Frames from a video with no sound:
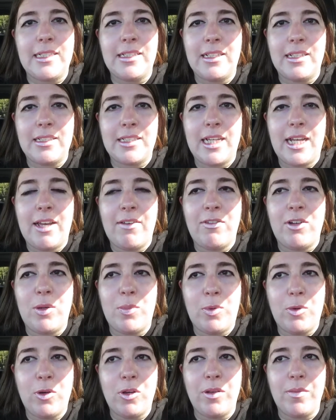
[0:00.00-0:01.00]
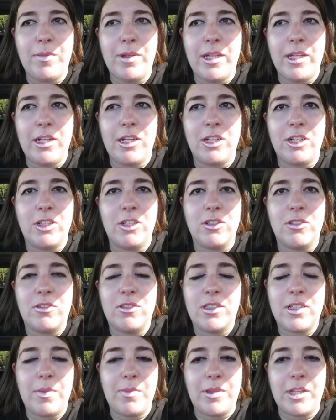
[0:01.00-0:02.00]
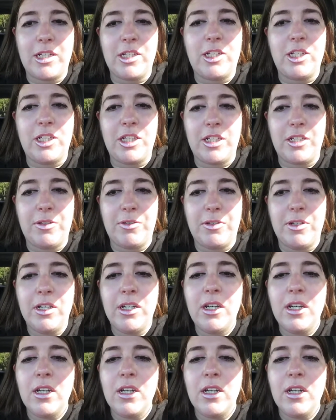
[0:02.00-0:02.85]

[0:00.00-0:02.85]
unless I have an appointment or something to do.